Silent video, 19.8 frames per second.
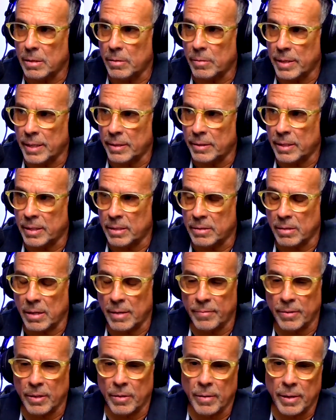get things
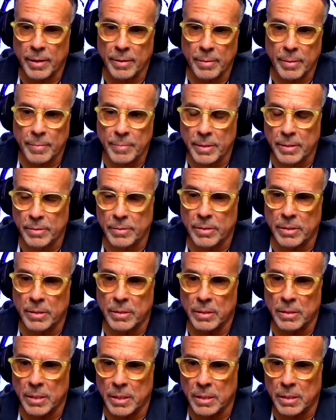off the ground? Maybe they're still
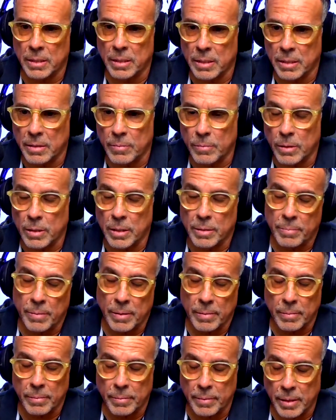in clinical. Well, they
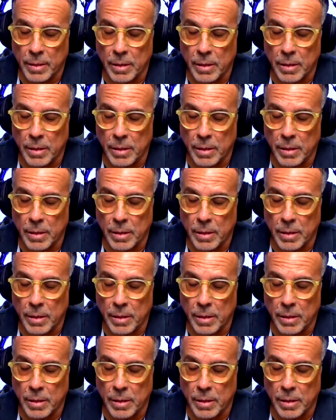probably